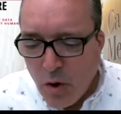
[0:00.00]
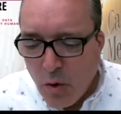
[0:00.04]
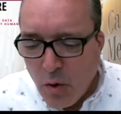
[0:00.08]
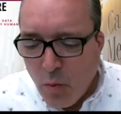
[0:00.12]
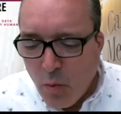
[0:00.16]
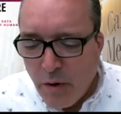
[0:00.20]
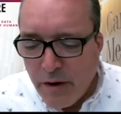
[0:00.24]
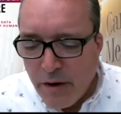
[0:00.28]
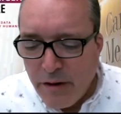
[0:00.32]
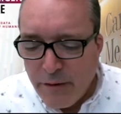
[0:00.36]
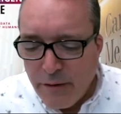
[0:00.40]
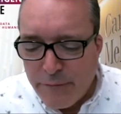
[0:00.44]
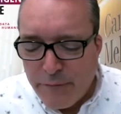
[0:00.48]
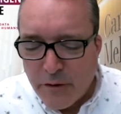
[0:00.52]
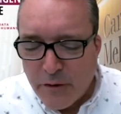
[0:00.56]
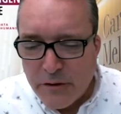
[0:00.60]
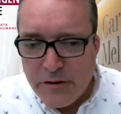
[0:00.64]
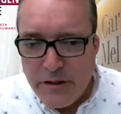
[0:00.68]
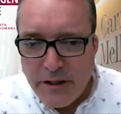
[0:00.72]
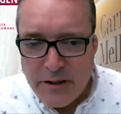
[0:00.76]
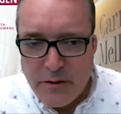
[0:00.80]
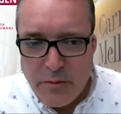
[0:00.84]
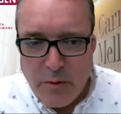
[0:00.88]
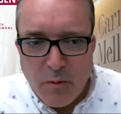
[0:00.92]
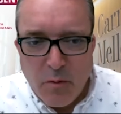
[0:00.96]
one of the first
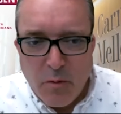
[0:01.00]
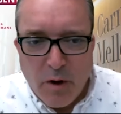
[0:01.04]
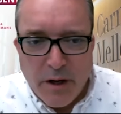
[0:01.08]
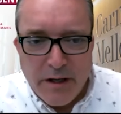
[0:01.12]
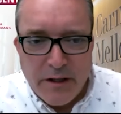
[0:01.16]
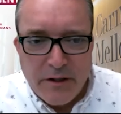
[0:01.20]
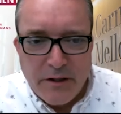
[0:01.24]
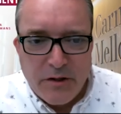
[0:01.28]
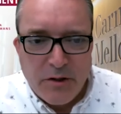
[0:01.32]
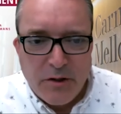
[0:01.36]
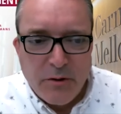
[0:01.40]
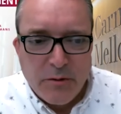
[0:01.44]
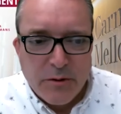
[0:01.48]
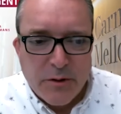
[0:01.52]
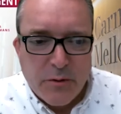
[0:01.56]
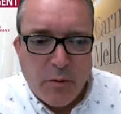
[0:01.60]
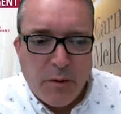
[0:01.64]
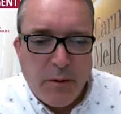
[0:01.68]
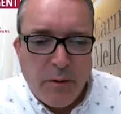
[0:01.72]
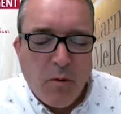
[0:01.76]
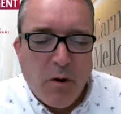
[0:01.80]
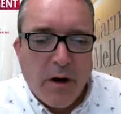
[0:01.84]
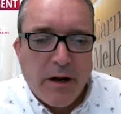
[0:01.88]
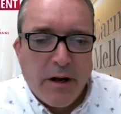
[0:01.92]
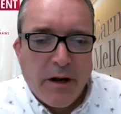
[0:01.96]
things we wanted to do is
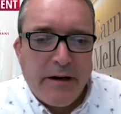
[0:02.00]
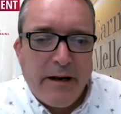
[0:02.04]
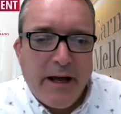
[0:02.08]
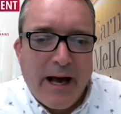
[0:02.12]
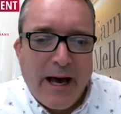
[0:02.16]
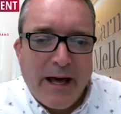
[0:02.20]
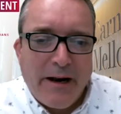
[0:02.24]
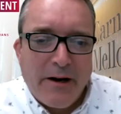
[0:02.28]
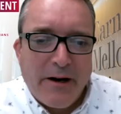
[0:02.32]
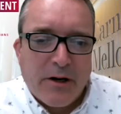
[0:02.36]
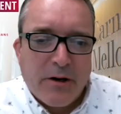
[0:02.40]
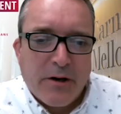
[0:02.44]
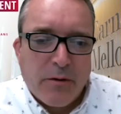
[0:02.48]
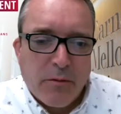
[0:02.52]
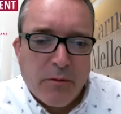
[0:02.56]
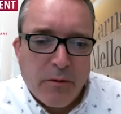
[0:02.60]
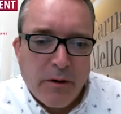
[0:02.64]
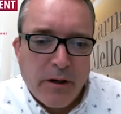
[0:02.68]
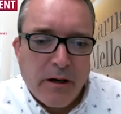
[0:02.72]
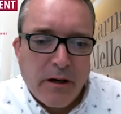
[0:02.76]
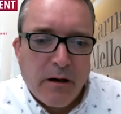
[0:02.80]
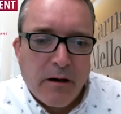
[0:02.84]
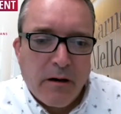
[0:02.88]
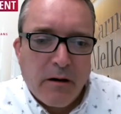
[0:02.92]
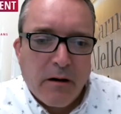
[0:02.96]
we wanted to add a
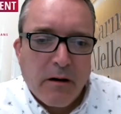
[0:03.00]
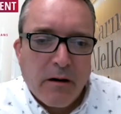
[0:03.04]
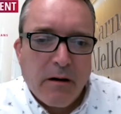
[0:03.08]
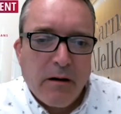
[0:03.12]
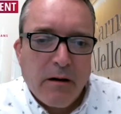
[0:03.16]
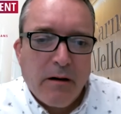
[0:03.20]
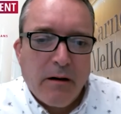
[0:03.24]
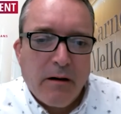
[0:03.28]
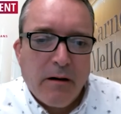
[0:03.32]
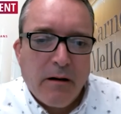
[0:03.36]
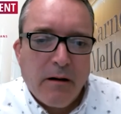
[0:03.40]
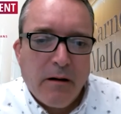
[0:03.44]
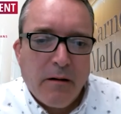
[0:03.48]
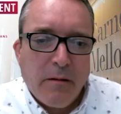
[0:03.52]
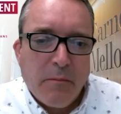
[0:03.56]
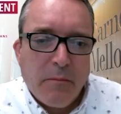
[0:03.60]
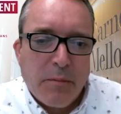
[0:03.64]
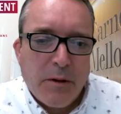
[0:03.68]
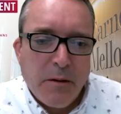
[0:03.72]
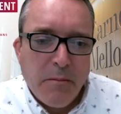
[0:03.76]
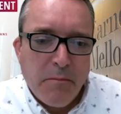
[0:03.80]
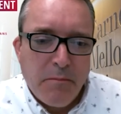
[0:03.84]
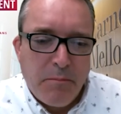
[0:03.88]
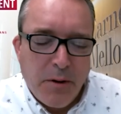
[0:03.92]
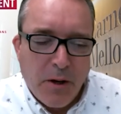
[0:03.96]
career
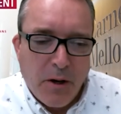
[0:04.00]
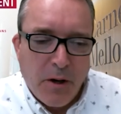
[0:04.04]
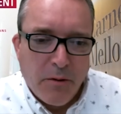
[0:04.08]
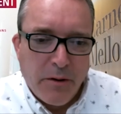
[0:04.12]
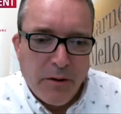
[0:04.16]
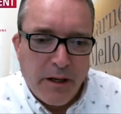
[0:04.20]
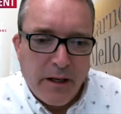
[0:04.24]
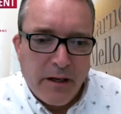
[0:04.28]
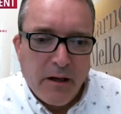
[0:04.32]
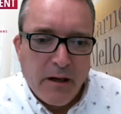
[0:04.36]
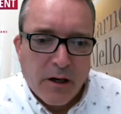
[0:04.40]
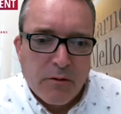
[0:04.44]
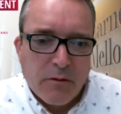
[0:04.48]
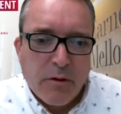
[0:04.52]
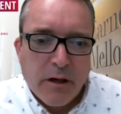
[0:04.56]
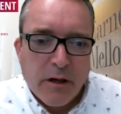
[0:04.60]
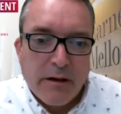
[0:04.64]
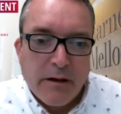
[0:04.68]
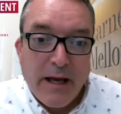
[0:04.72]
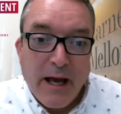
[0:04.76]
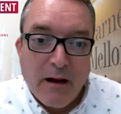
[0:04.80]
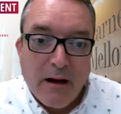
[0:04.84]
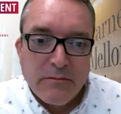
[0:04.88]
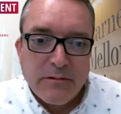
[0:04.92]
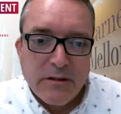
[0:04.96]
component, a career
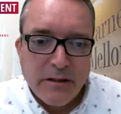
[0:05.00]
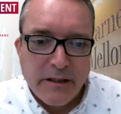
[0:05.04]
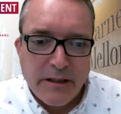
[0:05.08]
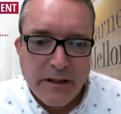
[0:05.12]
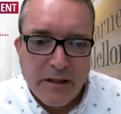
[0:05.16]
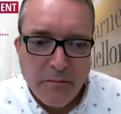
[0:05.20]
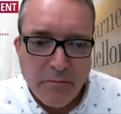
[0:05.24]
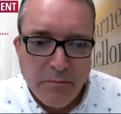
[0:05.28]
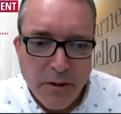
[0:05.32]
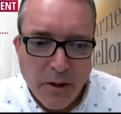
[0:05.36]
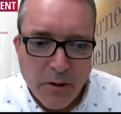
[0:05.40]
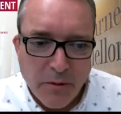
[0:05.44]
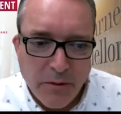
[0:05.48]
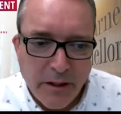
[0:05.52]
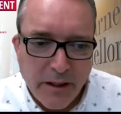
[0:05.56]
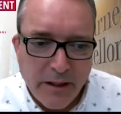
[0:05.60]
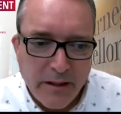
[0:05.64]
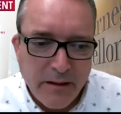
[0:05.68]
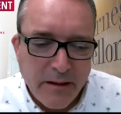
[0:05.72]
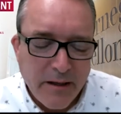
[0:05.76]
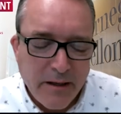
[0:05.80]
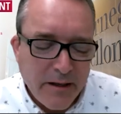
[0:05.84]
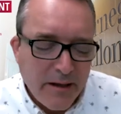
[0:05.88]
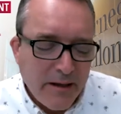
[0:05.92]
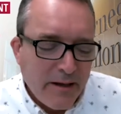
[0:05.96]
counseling component.
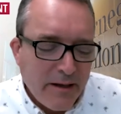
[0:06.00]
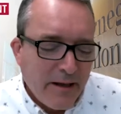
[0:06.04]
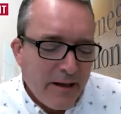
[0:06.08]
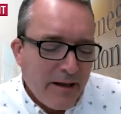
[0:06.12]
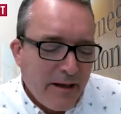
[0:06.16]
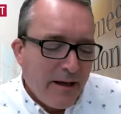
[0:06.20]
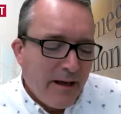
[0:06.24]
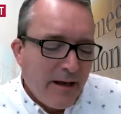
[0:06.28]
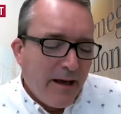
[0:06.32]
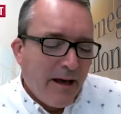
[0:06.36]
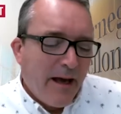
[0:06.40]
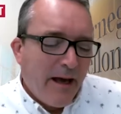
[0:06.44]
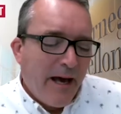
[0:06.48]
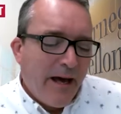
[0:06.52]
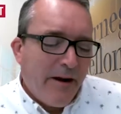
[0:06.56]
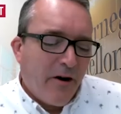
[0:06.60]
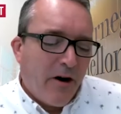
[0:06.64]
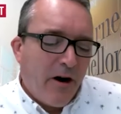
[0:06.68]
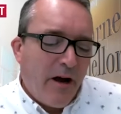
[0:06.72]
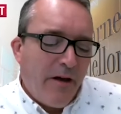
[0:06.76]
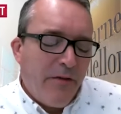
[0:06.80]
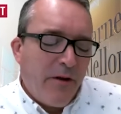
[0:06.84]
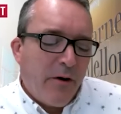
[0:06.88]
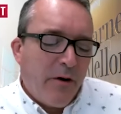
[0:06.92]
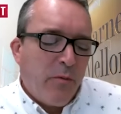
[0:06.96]

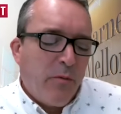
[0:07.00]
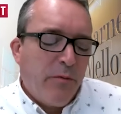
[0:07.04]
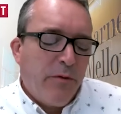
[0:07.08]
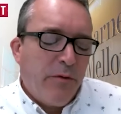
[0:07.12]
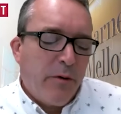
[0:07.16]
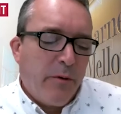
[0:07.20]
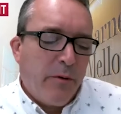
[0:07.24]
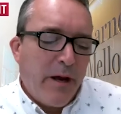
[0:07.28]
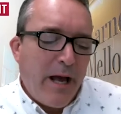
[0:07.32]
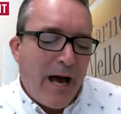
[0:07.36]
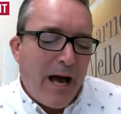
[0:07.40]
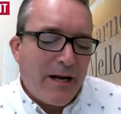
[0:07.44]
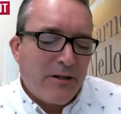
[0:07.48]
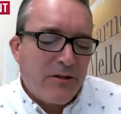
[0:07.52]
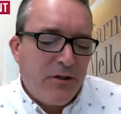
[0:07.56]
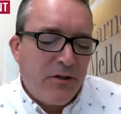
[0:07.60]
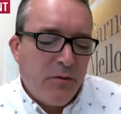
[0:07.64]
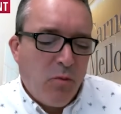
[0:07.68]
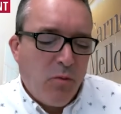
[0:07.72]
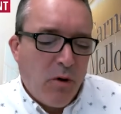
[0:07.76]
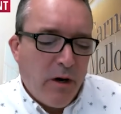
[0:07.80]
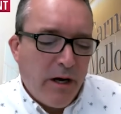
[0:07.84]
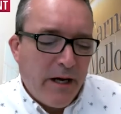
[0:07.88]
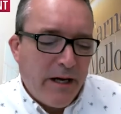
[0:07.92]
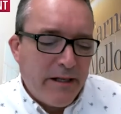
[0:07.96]
And the reaction
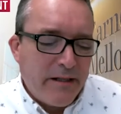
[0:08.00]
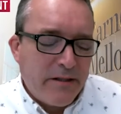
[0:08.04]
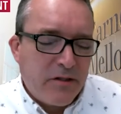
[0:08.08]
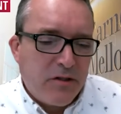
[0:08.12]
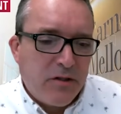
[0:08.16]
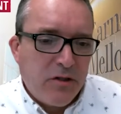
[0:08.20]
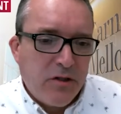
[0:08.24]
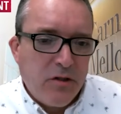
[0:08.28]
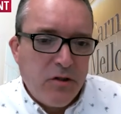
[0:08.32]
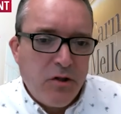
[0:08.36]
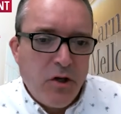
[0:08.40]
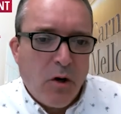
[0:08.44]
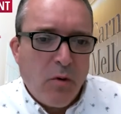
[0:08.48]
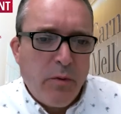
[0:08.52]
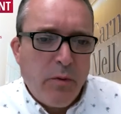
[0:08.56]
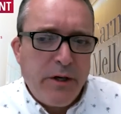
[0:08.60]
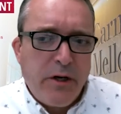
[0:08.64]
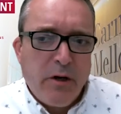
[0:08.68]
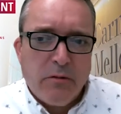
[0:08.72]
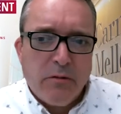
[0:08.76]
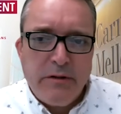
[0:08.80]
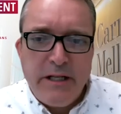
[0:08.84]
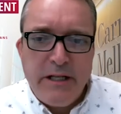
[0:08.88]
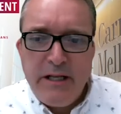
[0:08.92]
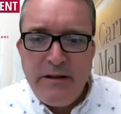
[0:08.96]
was, no, we
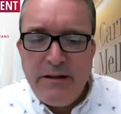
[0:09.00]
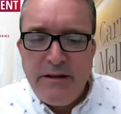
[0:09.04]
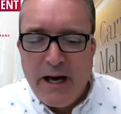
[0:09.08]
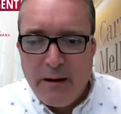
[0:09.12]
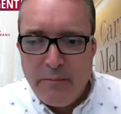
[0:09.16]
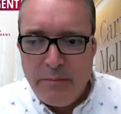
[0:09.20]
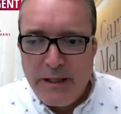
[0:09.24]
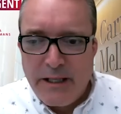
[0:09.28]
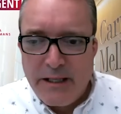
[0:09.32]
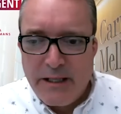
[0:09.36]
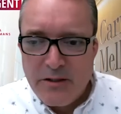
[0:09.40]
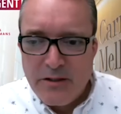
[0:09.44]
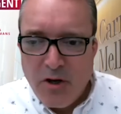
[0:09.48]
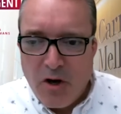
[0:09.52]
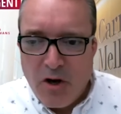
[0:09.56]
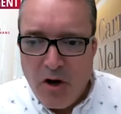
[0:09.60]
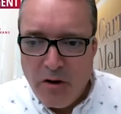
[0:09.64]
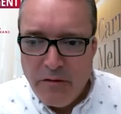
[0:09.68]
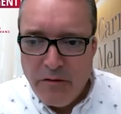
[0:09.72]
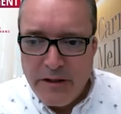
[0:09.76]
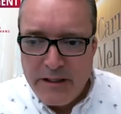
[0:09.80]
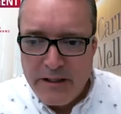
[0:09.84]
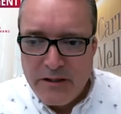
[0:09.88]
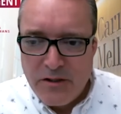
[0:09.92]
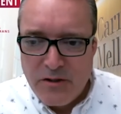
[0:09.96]
don't need that because
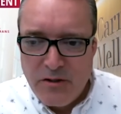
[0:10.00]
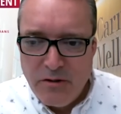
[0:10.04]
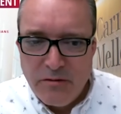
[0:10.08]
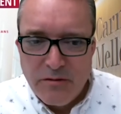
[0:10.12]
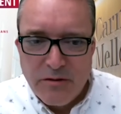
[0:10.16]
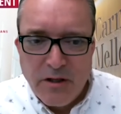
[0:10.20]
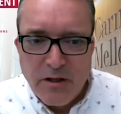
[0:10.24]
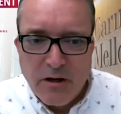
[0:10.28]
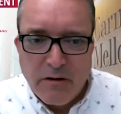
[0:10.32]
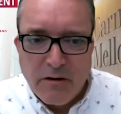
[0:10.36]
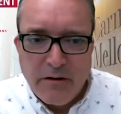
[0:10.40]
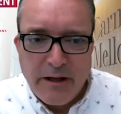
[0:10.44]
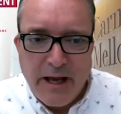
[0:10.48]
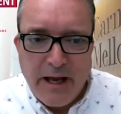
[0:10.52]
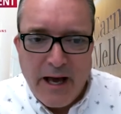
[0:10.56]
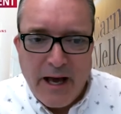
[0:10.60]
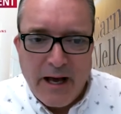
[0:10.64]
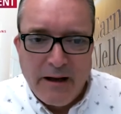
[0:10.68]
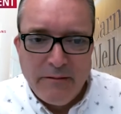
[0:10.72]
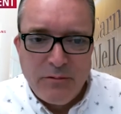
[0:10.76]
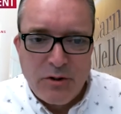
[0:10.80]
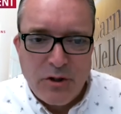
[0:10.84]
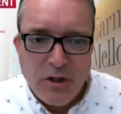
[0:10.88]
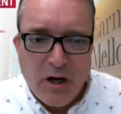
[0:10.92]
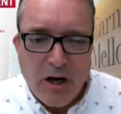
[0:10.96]
all these students already
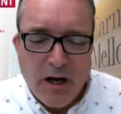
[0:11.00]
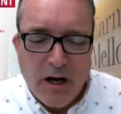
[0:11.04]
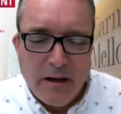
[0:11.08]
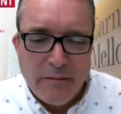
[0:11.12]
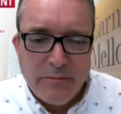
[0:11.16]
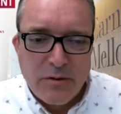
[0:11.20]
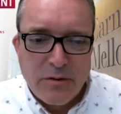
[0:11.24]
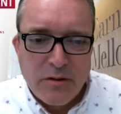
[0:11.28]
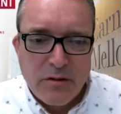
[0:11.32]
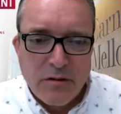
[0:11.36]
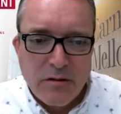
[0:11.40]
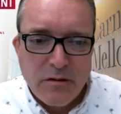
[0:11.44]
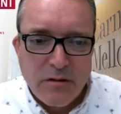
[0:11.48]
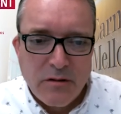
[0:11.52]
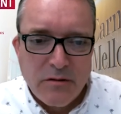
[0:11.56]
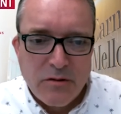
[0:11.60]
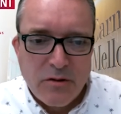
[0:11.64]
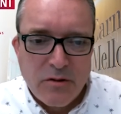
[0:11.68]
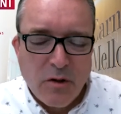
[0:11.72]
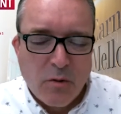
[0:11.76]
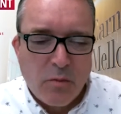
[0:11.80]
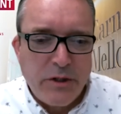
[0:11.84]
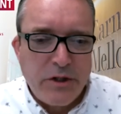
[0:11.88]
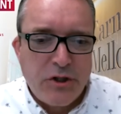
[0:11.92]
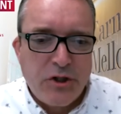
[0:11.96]
have jobs.
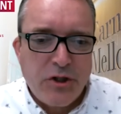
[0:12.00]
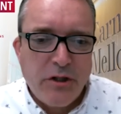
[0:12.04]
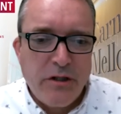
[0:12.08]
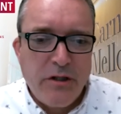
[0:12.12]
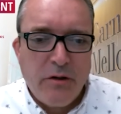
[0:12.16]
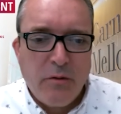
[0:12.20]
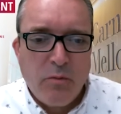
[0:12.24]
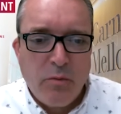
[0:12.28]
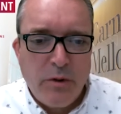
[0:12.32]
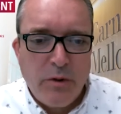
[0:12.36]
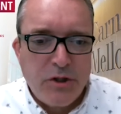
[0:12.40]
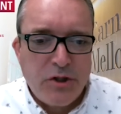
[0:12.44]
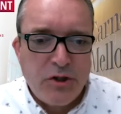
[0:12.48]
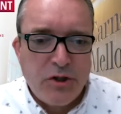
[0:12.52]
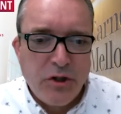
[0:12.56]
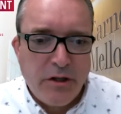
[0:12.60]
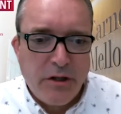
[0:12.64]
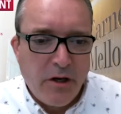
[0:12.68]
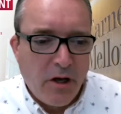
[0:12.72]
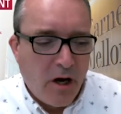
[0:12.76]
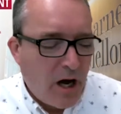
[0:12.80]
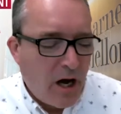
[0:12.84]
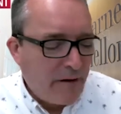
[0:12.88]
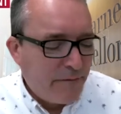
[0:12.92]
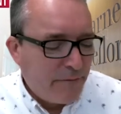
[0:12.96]
So we
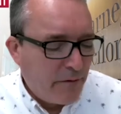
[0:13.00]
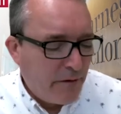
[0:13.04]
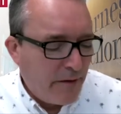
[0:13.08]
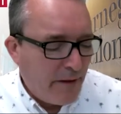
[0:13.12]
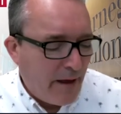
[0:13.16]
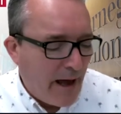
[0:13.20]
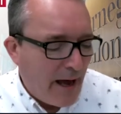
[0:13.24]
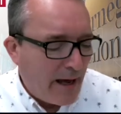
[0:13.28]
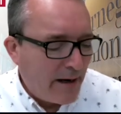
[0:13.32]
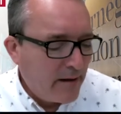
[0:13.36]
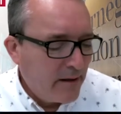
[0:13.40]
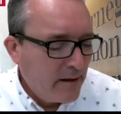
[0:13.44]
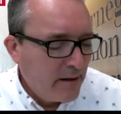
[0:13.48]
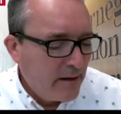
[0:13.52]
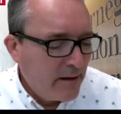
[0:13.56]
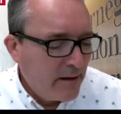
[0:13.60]
shouldn't offer that.